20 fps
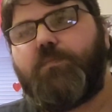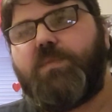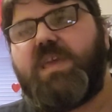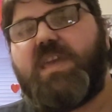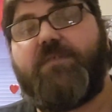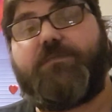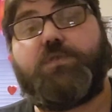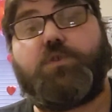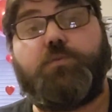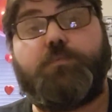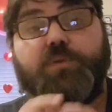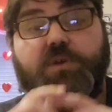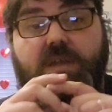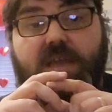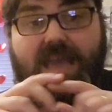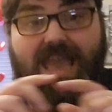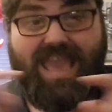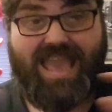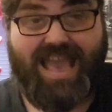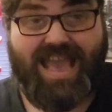If you
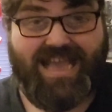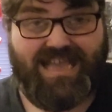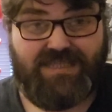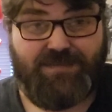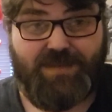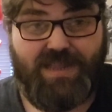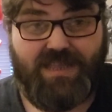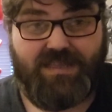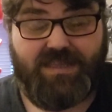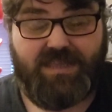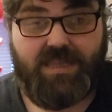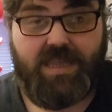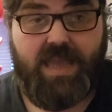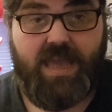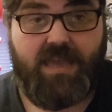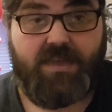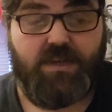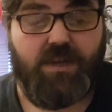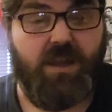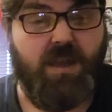ask me anything in your
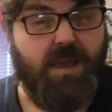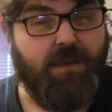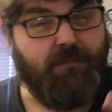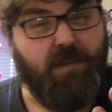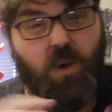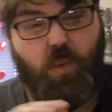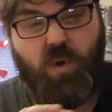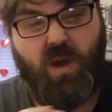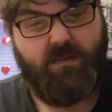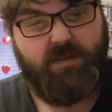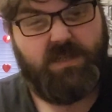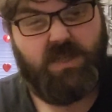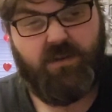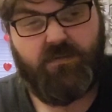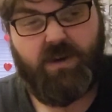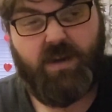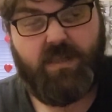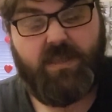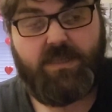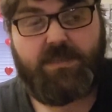header, my wife's going to
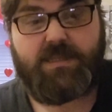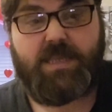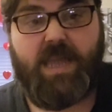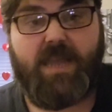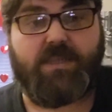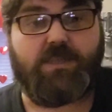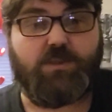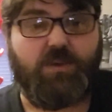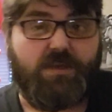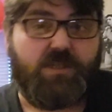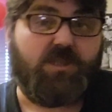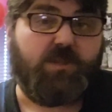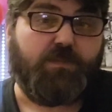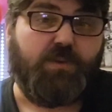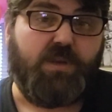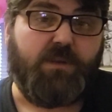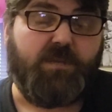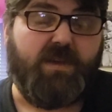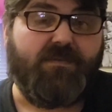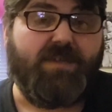write these down so I can just
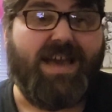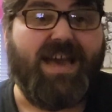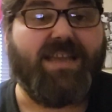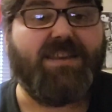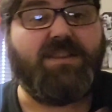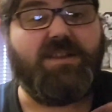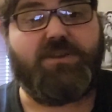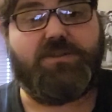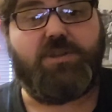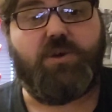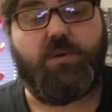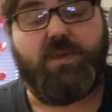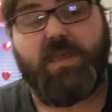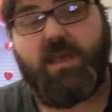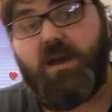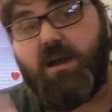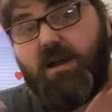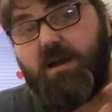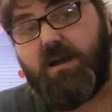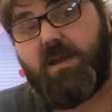pull them out of the hat, not know what they
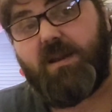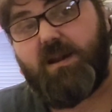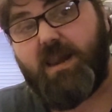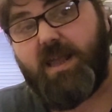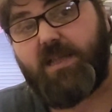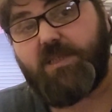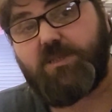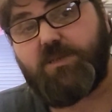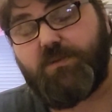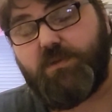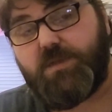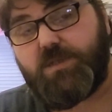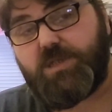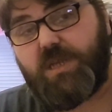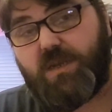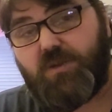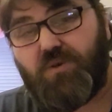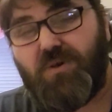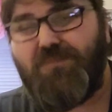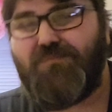are, and I'll answer on the
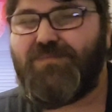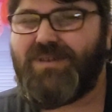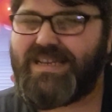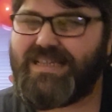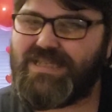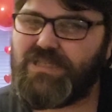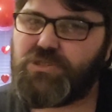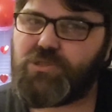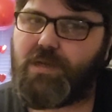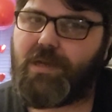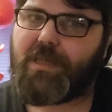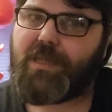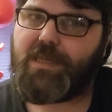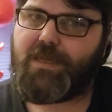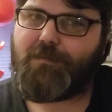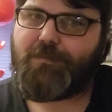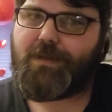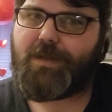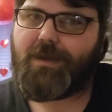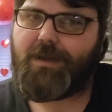channel. Please try and
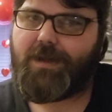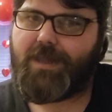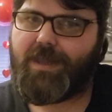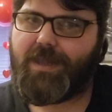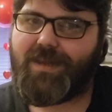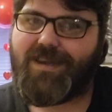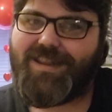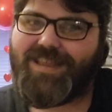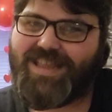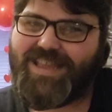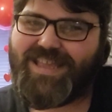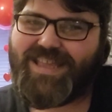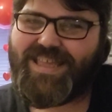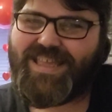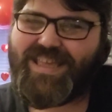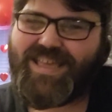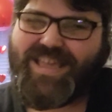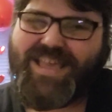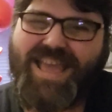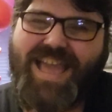keep it clean.
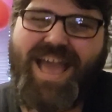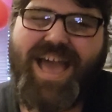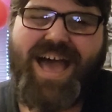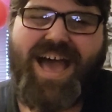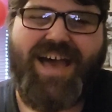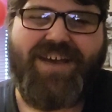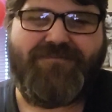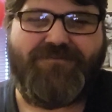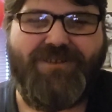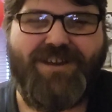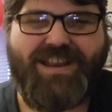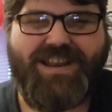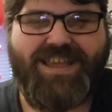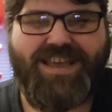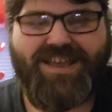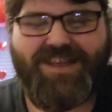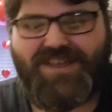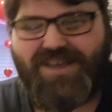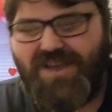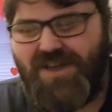And
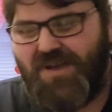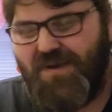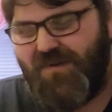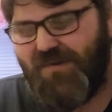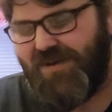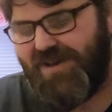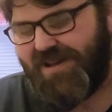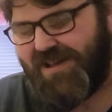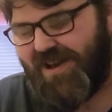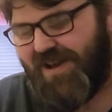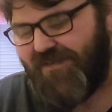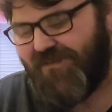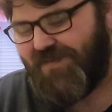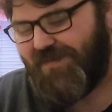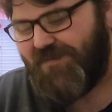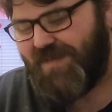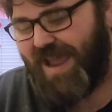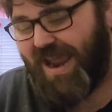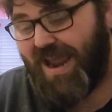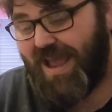we'll go
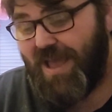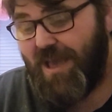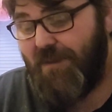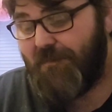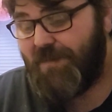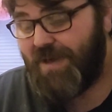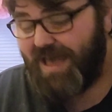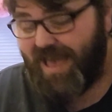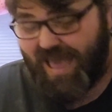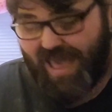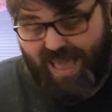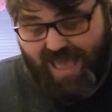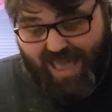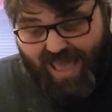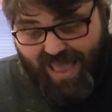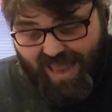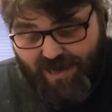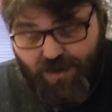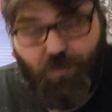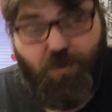from there. But
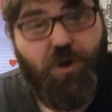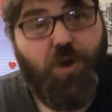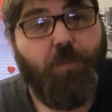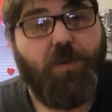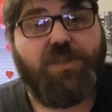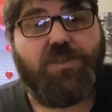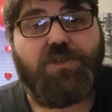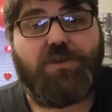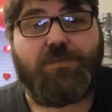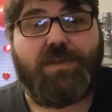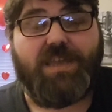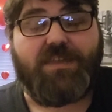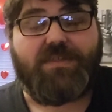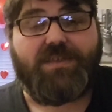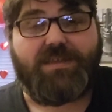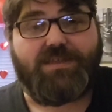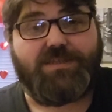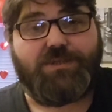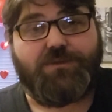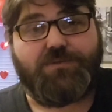in a world where you can be
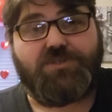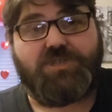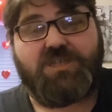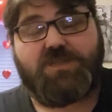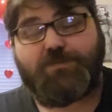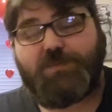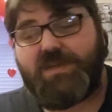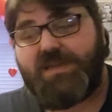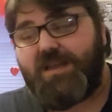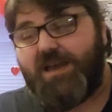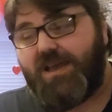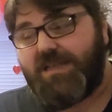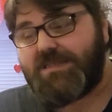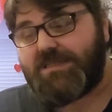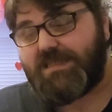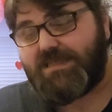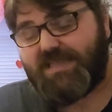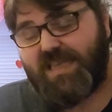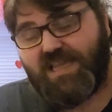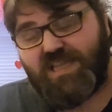anything at all, just be nice.
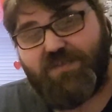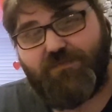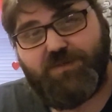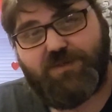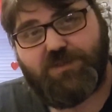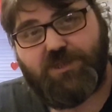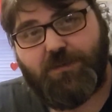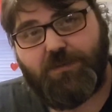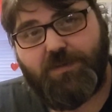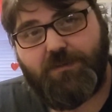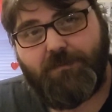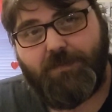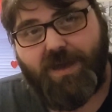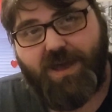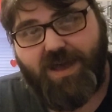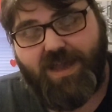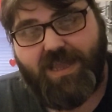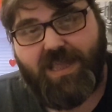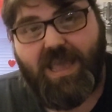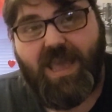Thank you for stopping
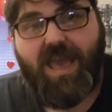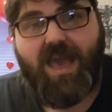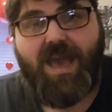by.